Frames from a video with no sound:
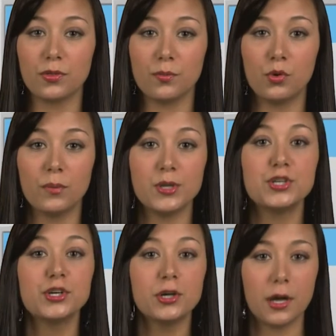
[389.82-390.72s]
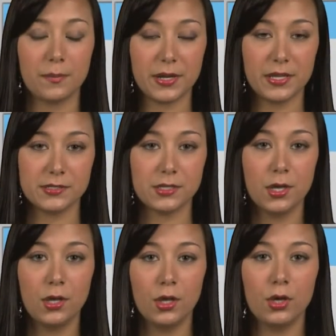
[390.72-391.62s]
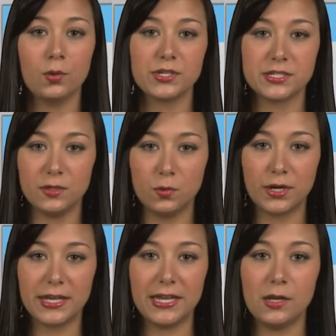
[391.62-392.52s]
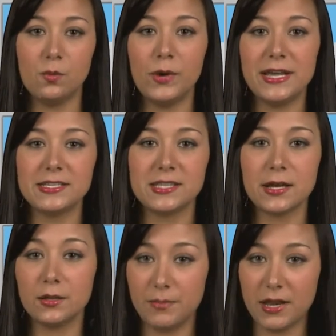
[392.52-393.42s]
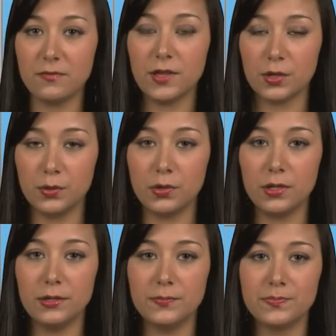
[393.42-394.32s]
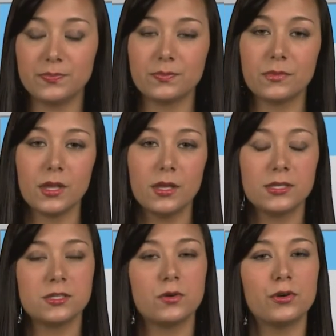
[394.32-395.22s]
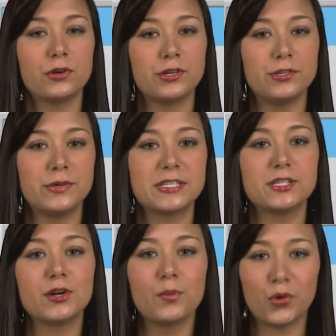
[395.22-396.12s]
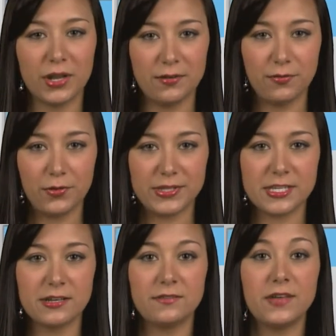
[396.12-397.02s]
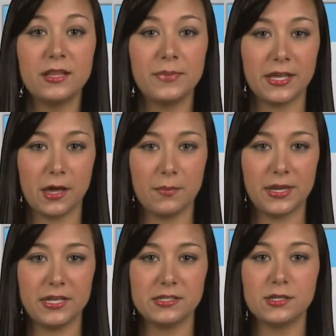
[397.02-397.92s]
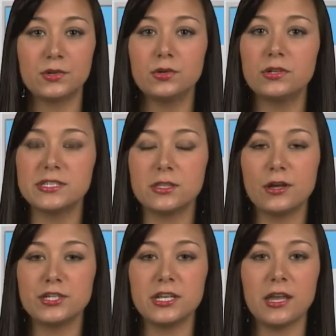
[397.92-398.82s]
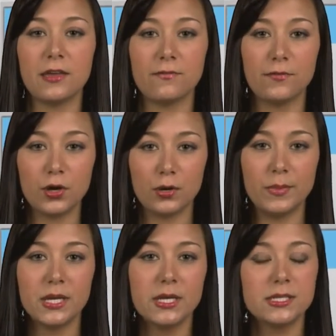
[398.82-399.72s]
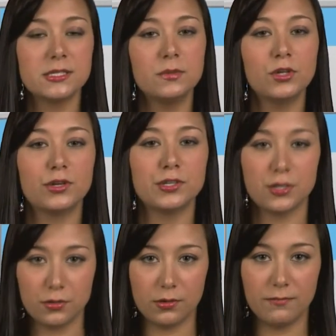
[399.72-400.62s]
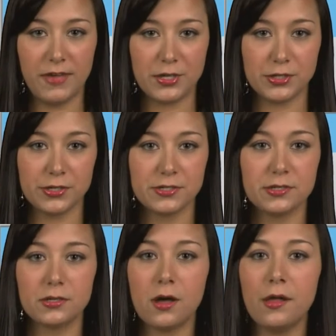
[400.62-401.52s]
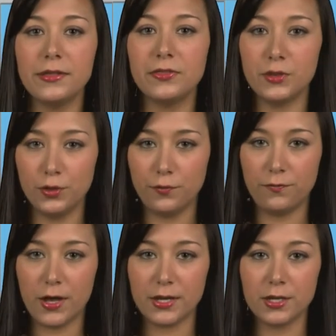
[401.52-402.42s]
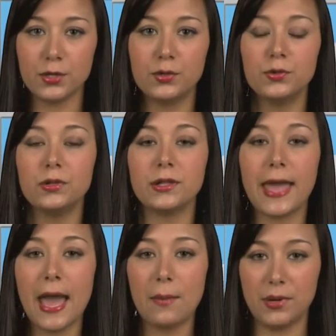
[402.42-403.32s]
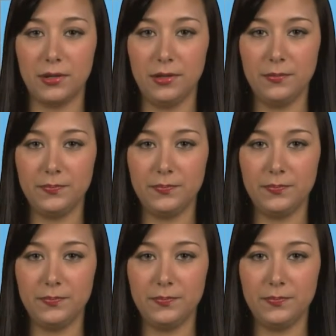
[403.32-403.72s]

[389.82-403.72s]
more mature companies who were still working in ways that could benefit Google. So in order to exert more influence on developing companies, Google is launching a firm similar to Google Ventures, calling the new fund Google Capital.